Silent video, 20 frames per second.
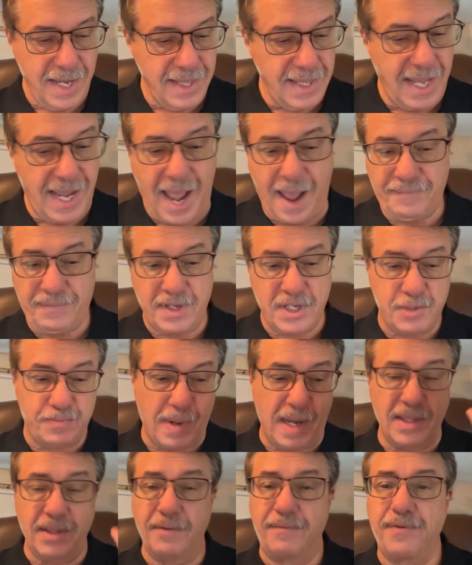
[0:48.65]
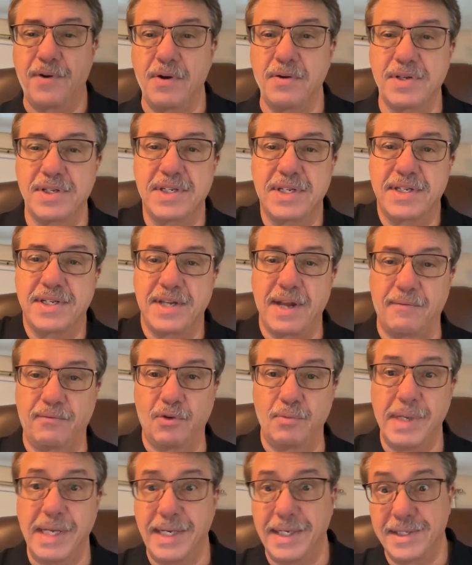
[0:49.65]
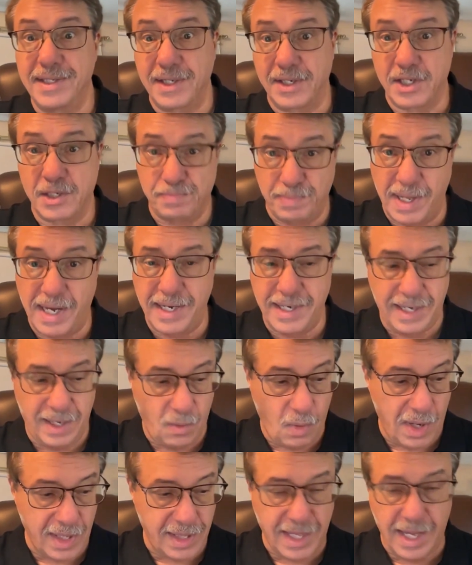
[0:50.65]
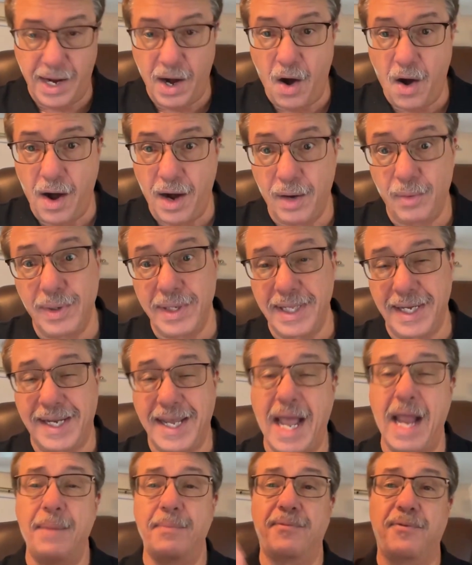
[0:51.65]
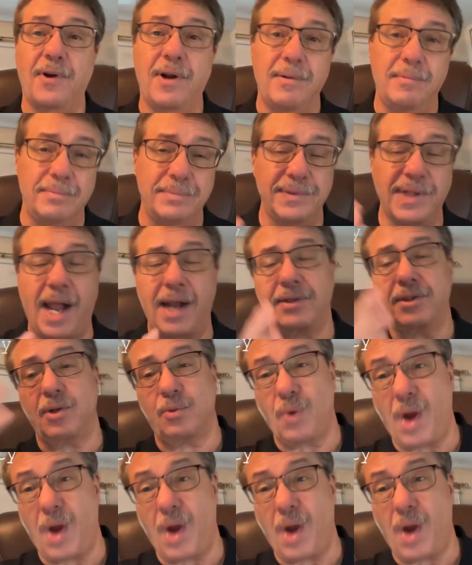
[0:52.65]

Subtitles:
they have to spend the first several minutes explaining what they are, where they came from, Dr.